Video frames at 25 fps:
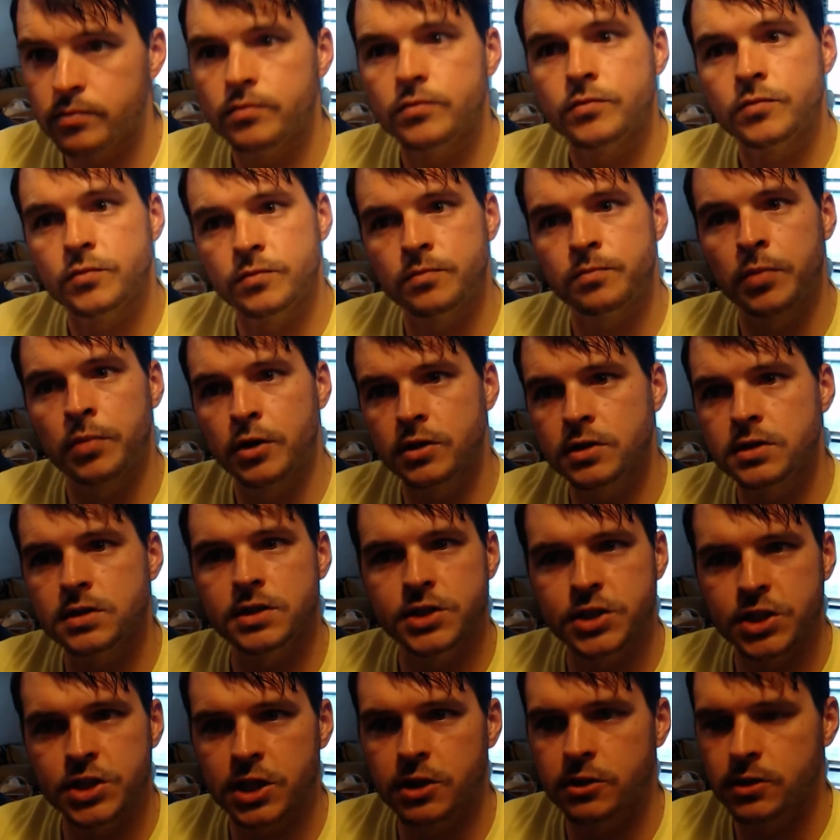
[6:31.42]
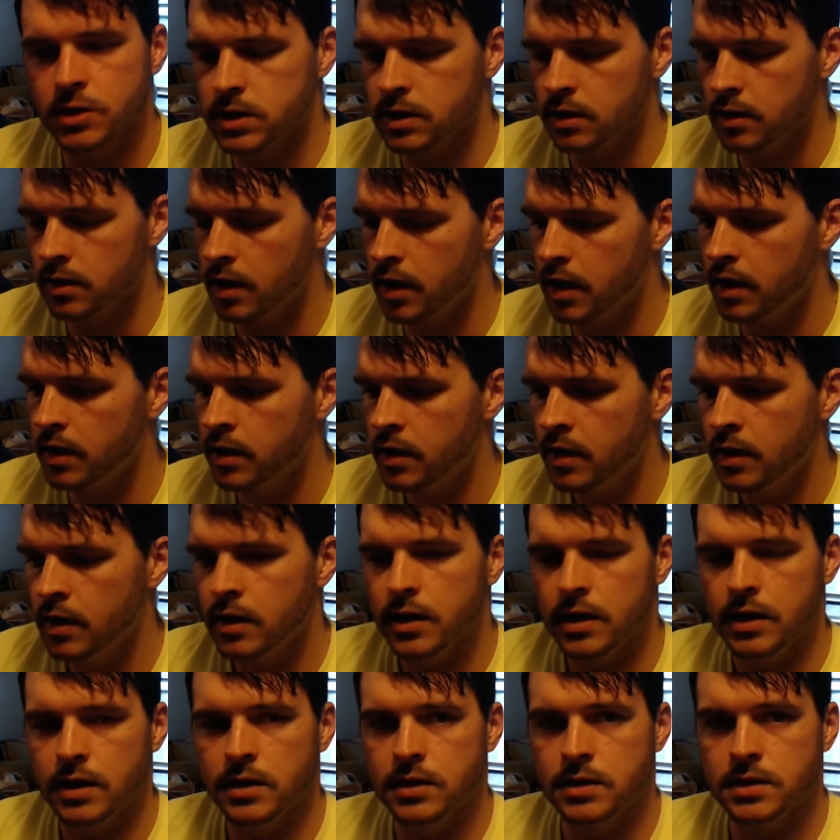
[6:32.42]
personally cherish a lot,
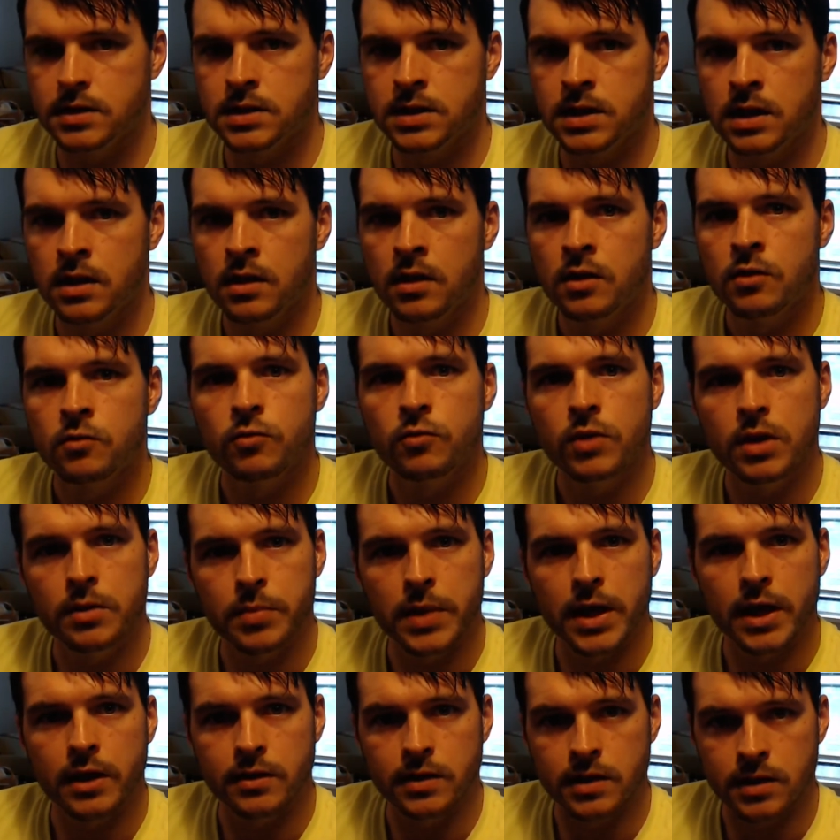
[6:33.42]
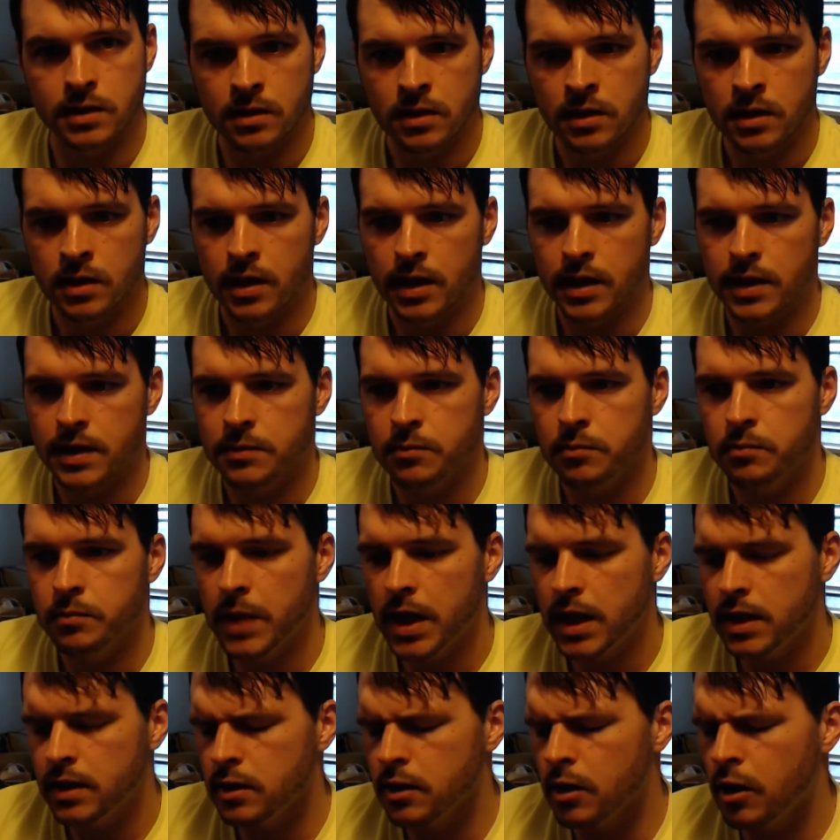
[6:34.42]
is rebounding, and
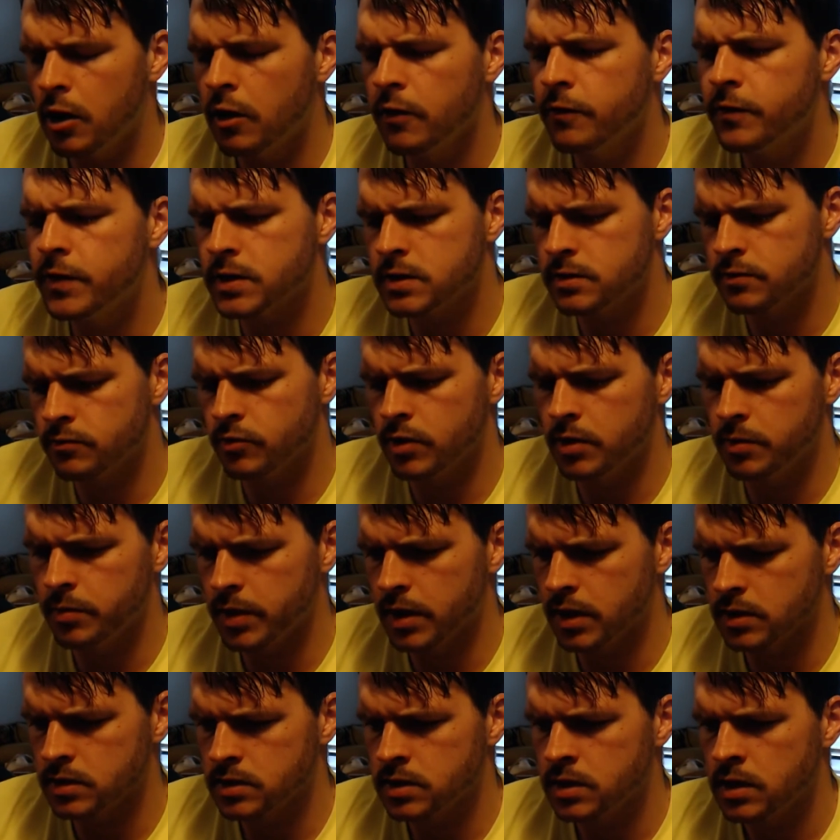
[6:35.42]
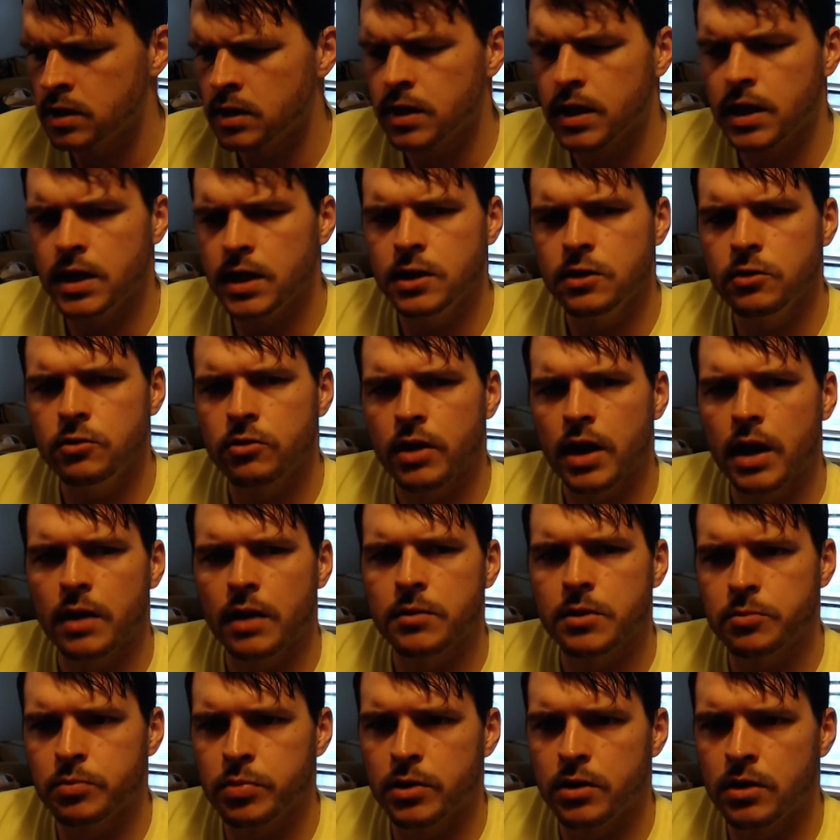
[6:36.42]
mainly offensive rebounds. Can you grab
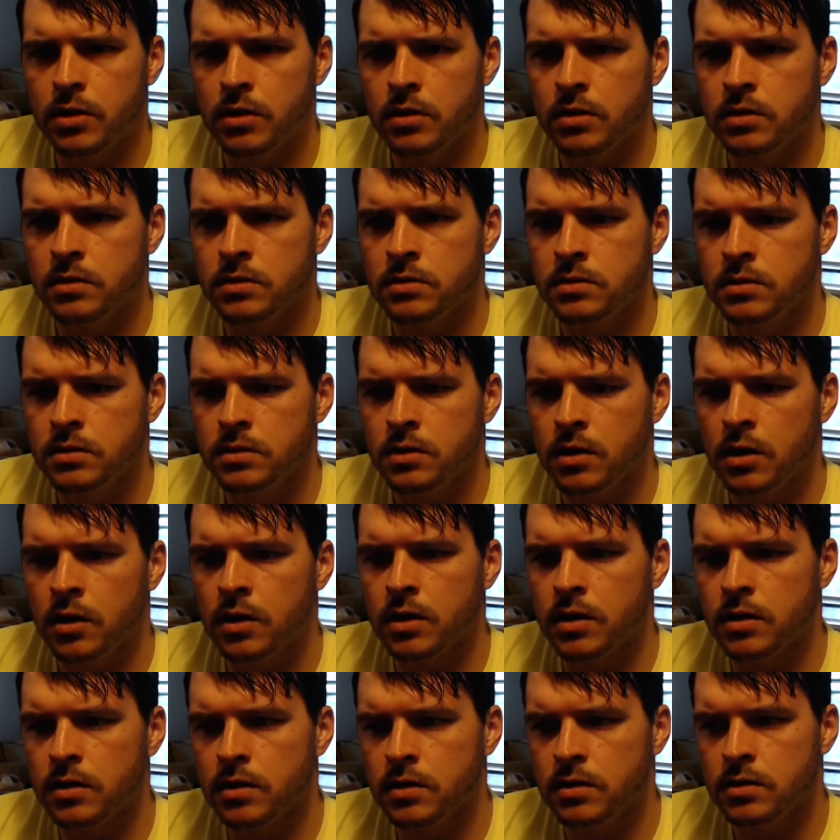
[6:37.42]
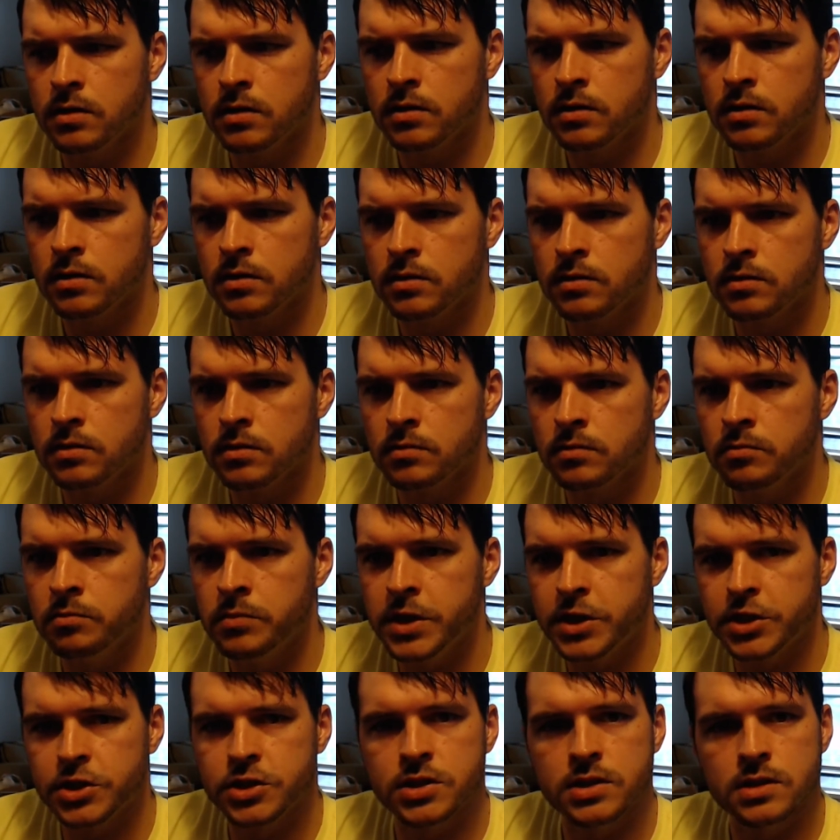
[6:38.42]
the ball on a
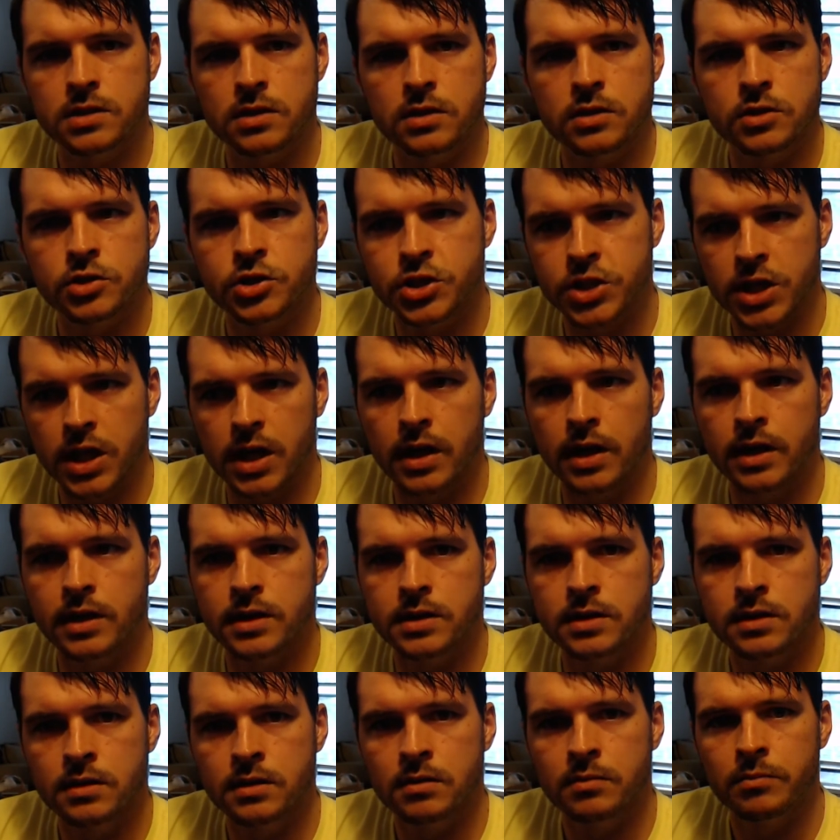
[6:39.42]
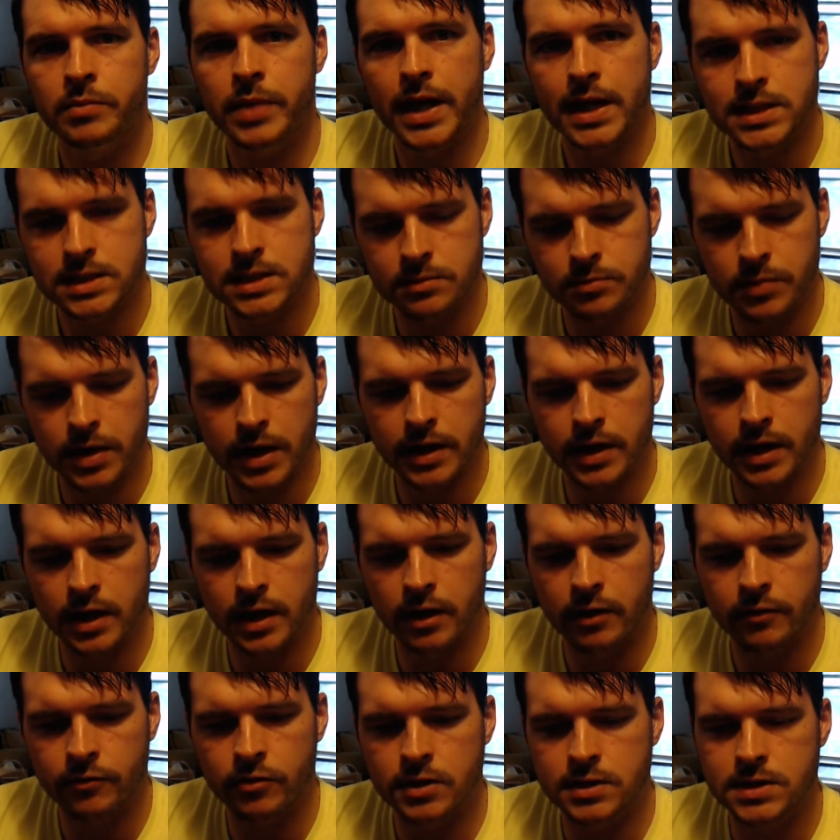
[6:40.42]
missed shot, pass it back
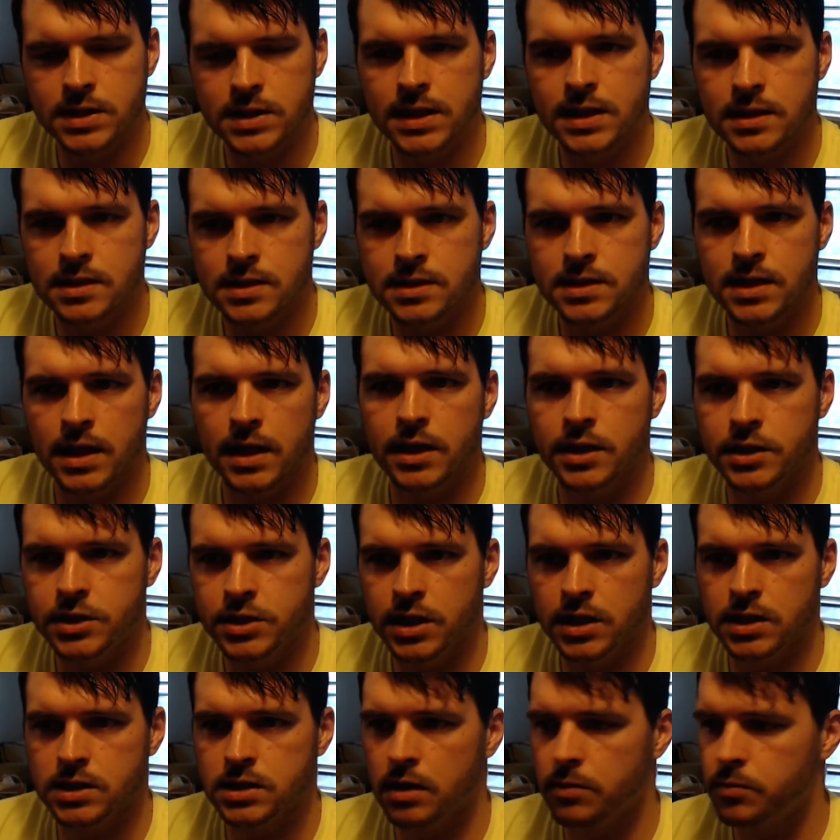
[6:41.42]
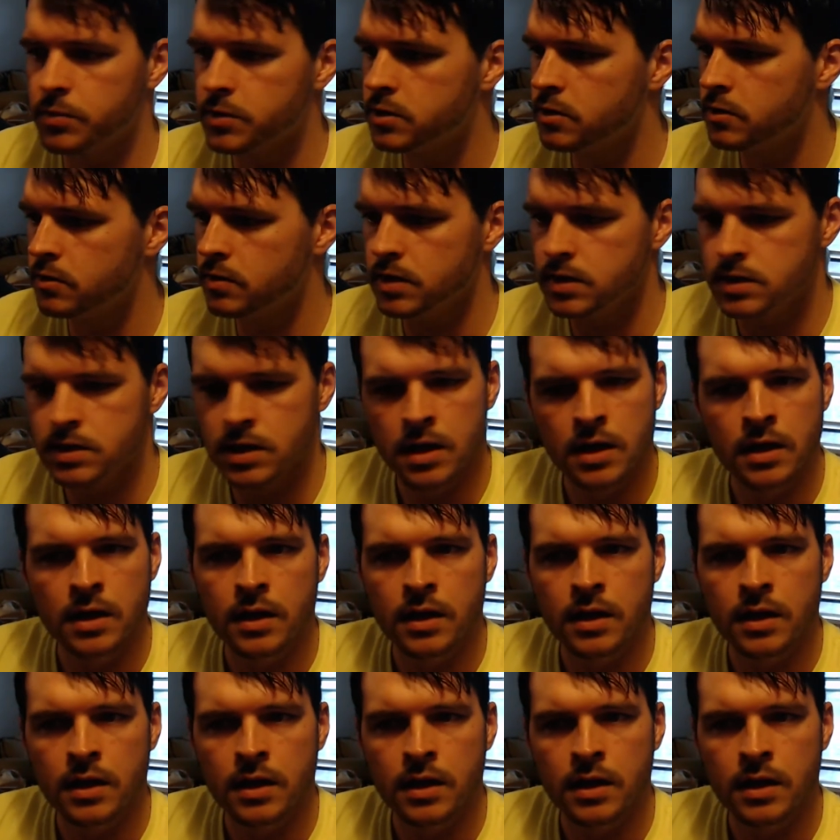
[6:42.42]
out for us to get a second chance opportunities?